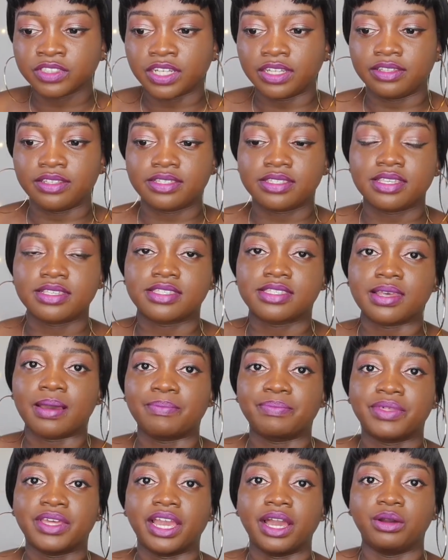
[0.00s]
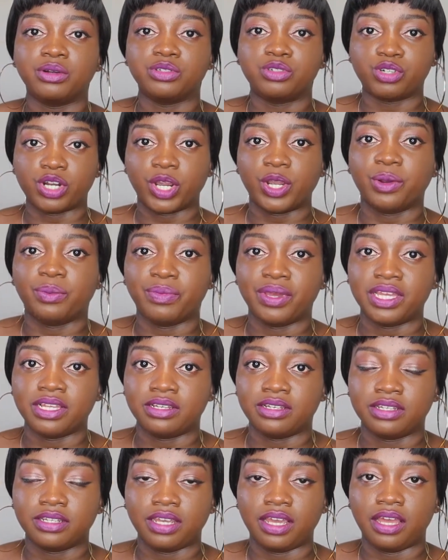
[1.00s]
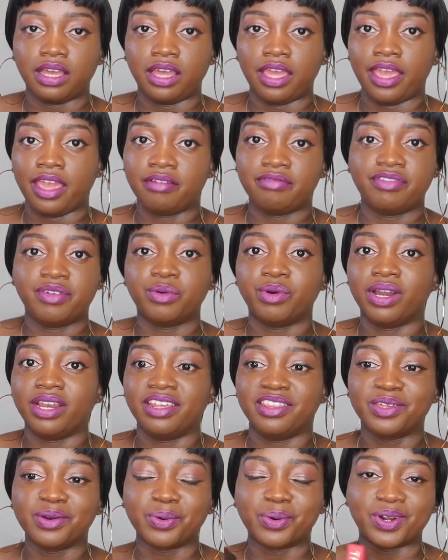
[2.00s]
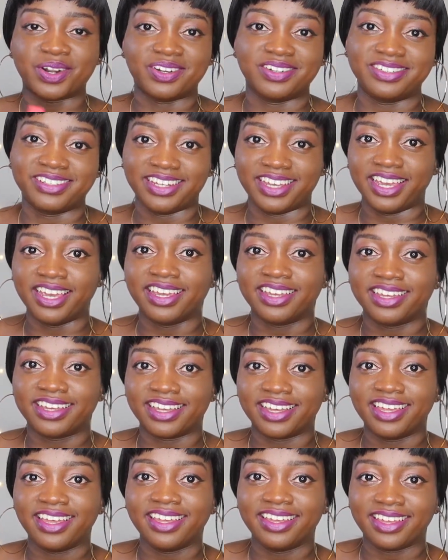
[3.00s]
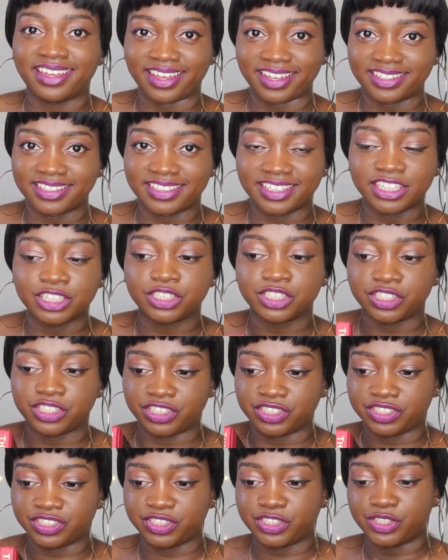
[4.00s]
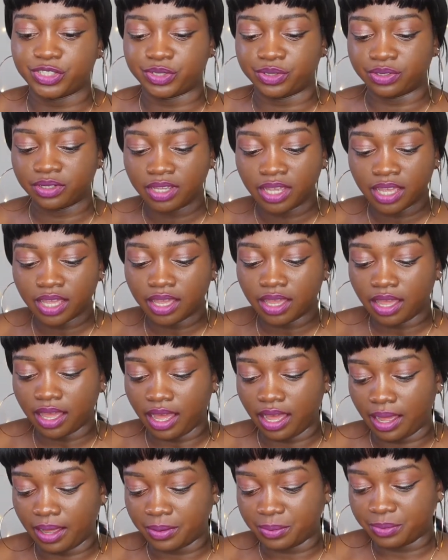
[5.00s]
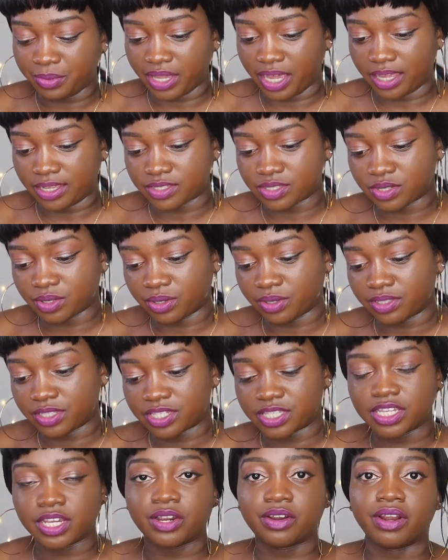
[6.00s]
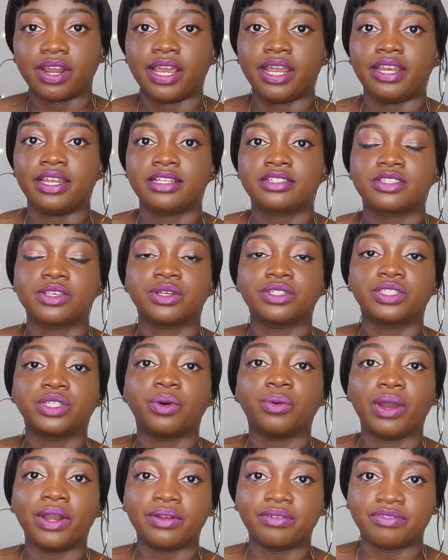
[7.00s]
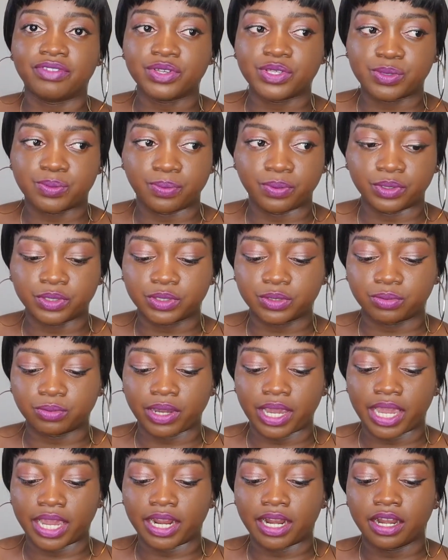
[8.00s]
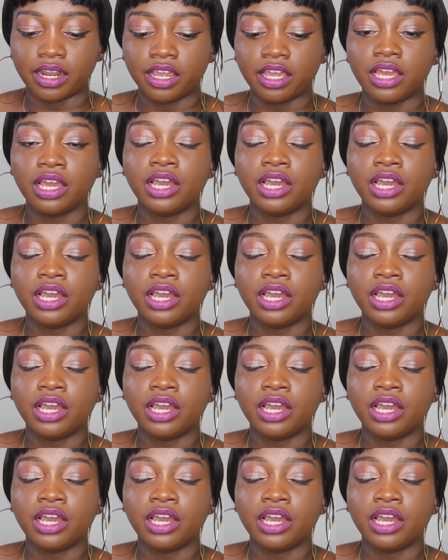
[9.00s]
this is something I would recommend everyone in the world like gets introduced to. Yeah, so The Secret, it's also one of those books where